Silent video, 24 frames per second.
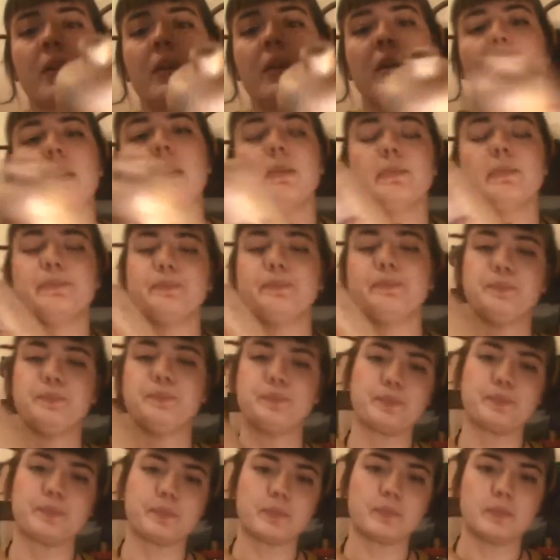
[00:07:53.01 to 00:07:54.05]

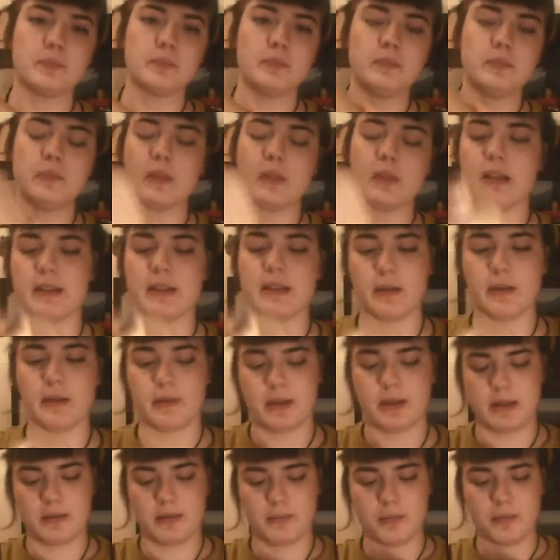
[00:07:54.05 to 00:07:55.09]
So
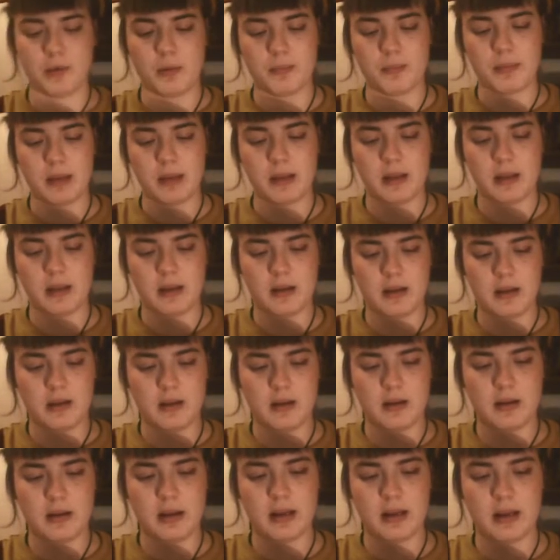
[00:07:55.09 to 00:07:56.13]
it's probably
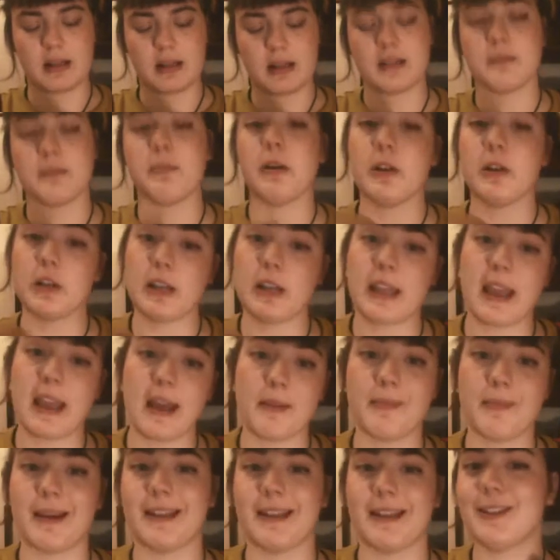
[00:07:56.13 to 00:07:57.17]
at least partially
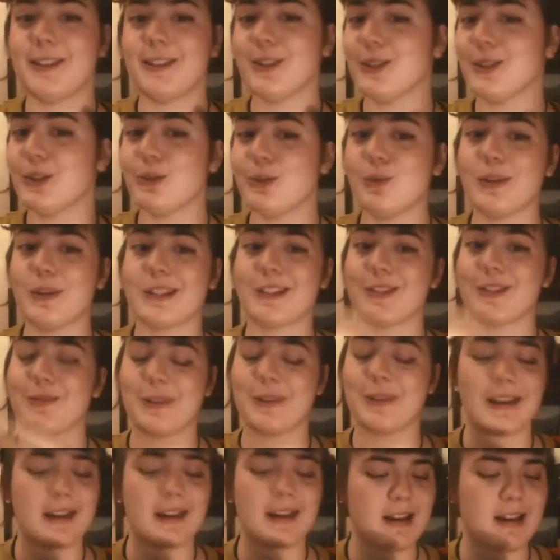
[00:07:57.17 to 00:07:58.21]
handmade too, which is
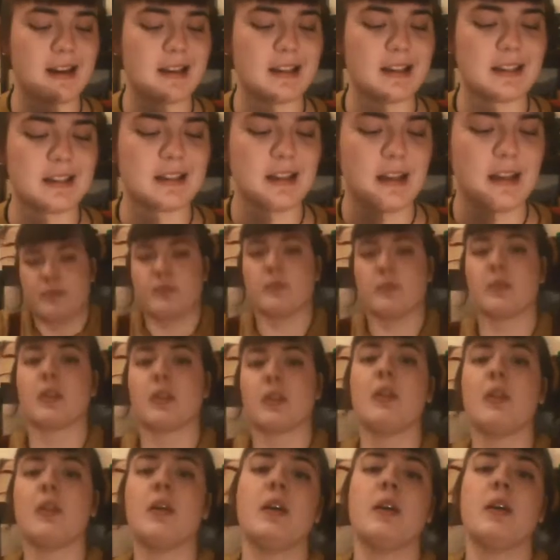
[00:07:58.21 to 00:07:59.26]
really nice.
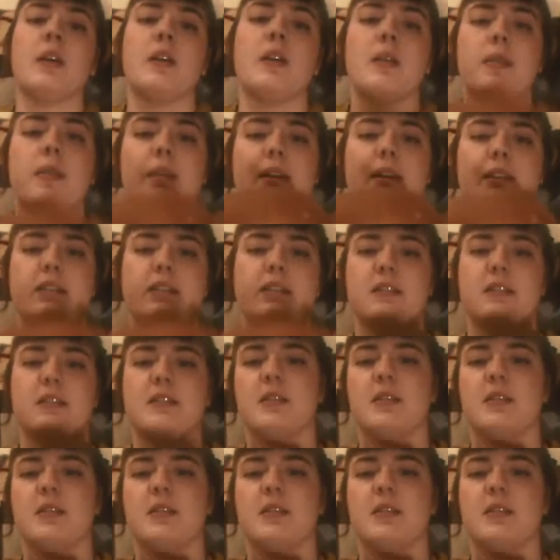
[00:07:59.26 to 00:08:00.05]
This is